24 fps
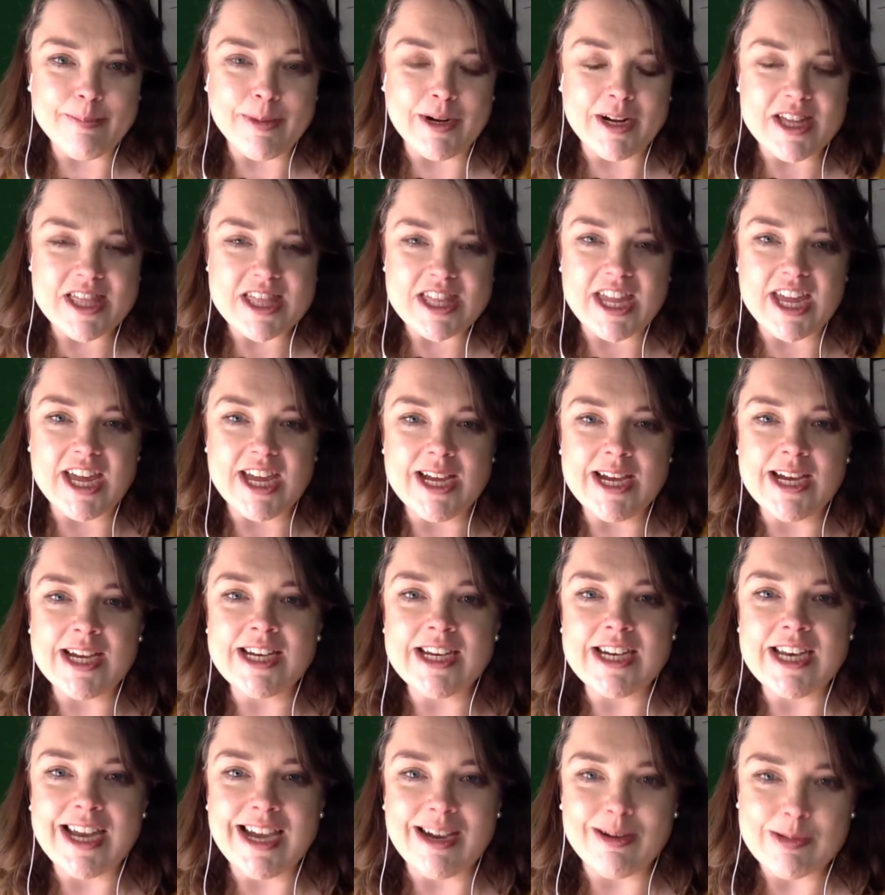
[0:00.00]
birthday
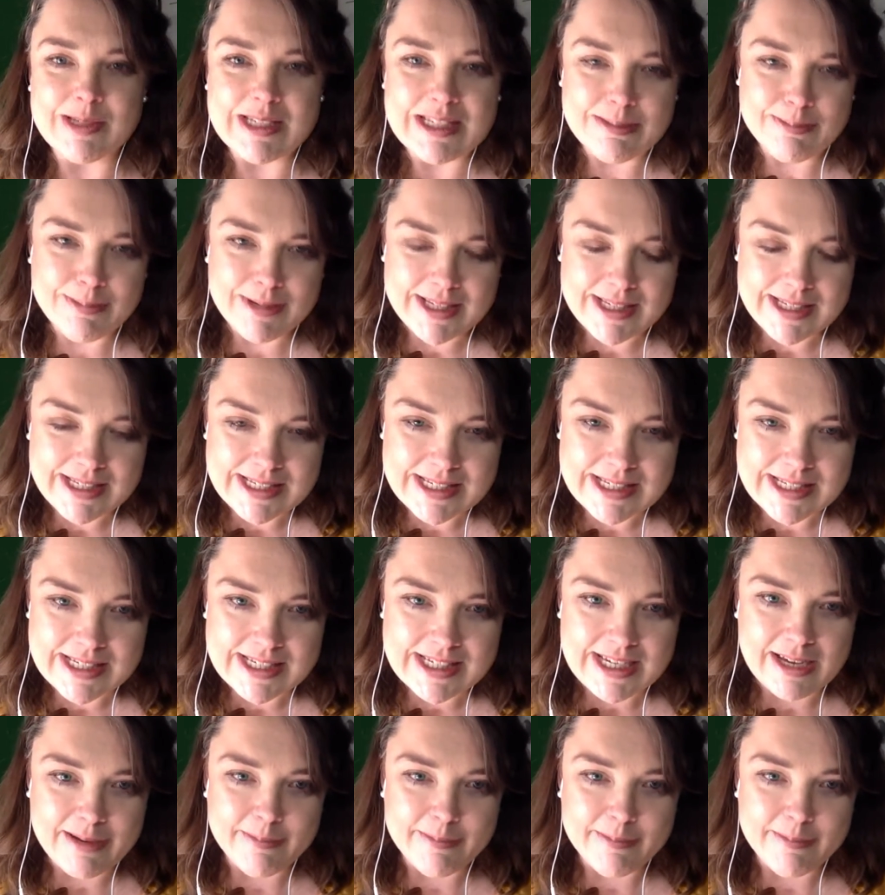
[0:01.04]
announcement